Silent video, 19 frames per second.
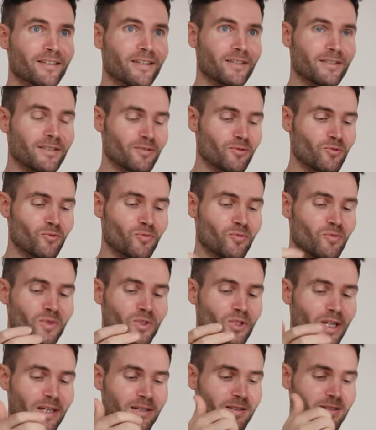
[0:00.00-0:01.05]
it's
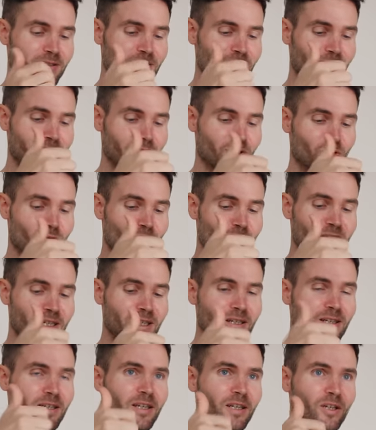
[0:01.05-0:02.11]
just
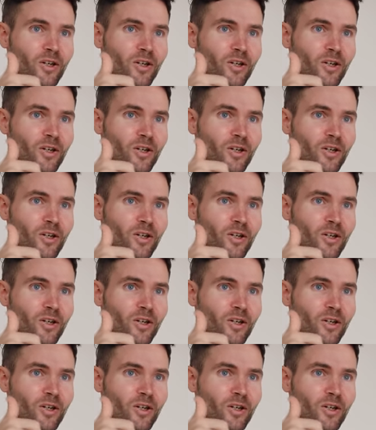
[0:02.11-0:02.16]
three key